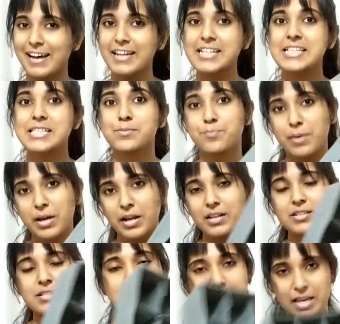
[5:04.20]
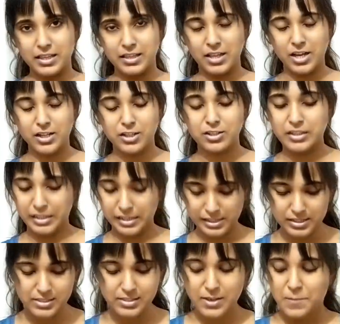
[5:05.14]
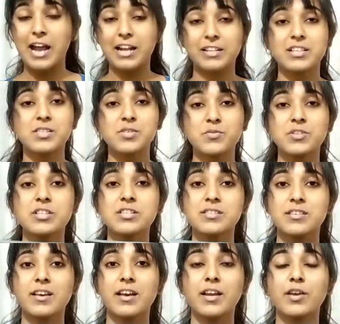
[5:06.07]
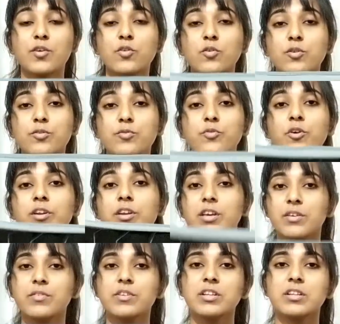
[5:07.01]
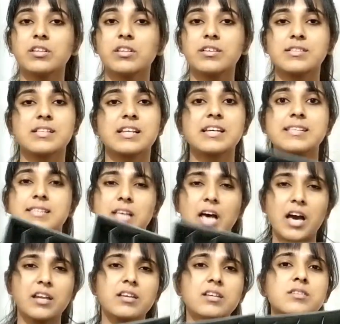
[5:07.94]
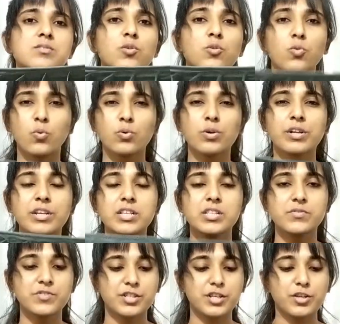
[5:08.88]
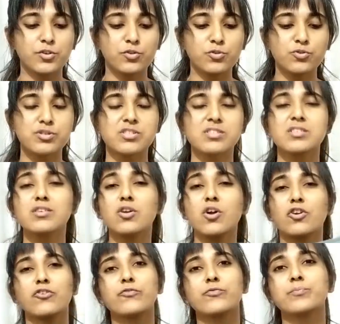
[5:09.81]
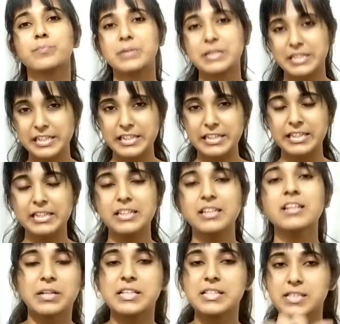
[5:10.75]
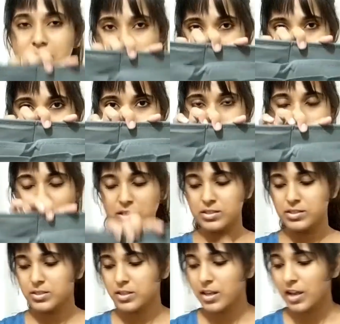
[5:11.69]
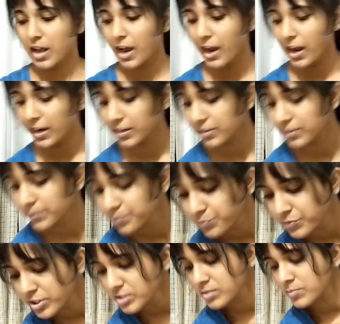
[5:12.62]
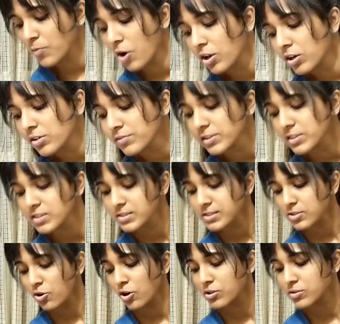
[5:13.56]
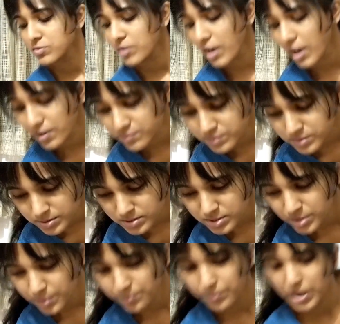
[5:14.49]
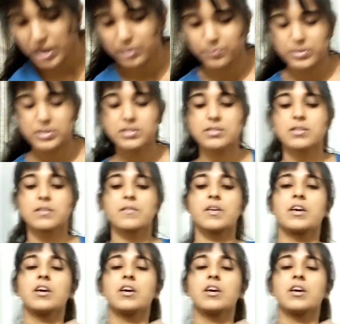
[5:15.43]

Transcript: ties, belts, like that things. And this one is really good for even the things like saris or odnis, which are, you know, just a lot of material. These are the big ones, and the smaller ones also have such compartments.